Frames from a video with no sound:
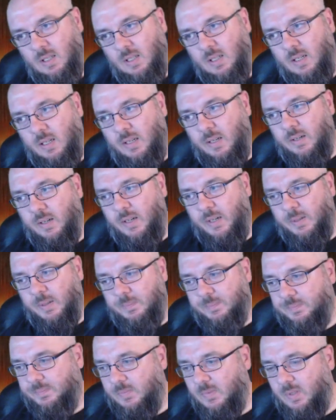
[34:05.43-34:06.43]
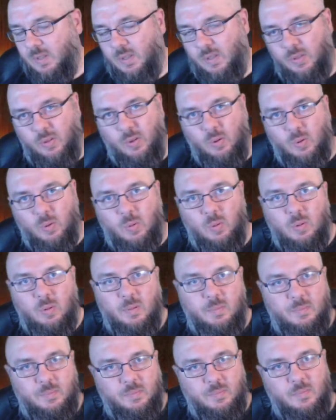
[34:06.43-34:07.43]
I don't know the Thule,
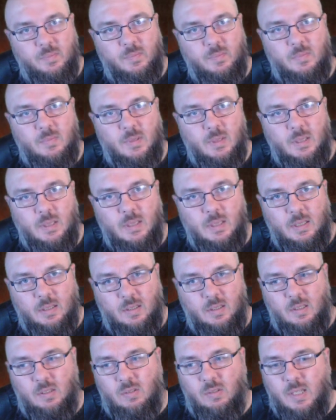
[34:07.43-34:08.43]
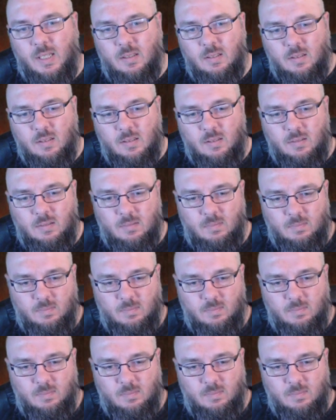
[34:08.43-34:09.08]
the Grendel.